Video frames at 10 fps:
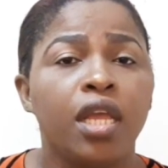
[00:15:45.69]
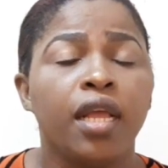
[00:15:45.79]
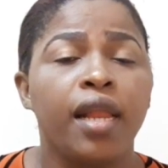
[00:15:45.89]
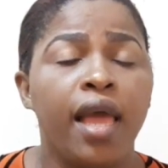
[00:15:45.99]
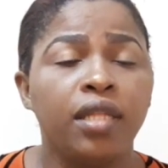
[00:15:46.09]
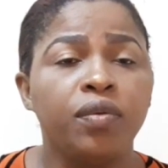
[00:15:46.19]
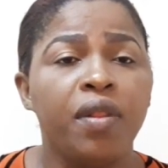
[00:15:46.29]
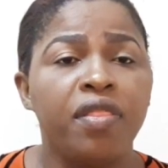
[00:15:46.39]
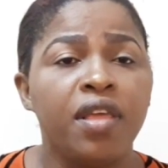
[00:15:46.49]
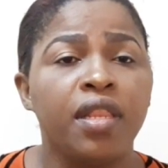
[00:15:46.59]
client will
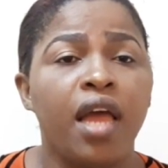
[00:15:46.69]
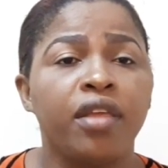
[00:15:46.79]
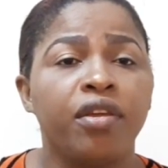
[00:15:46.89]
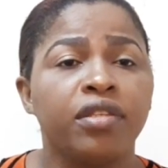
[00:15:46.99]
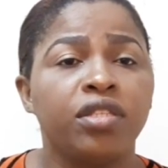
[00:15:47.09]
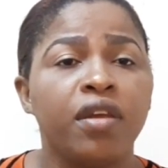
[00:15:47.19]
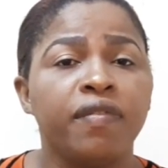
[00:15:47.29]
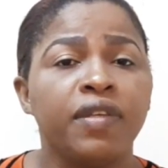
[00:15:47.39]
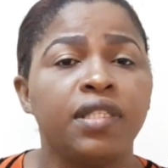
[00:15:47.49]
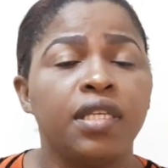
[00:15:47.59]
think that your
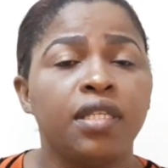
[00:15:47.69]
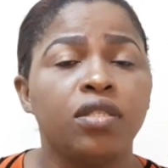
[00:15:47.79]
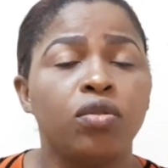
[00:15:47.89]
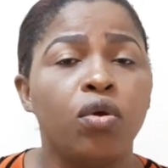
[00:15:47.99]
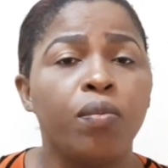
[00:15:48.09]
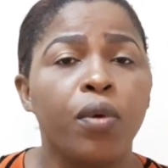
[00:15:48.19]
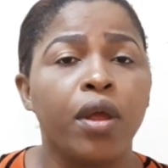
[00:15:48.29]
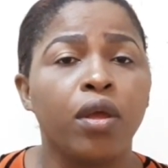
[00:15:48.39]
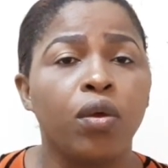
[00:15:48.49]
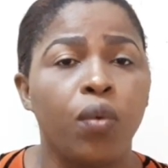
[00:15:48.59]
service is no
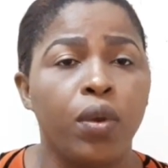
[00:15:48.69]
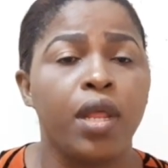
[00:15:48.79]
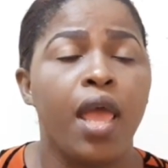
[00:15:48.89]
more good,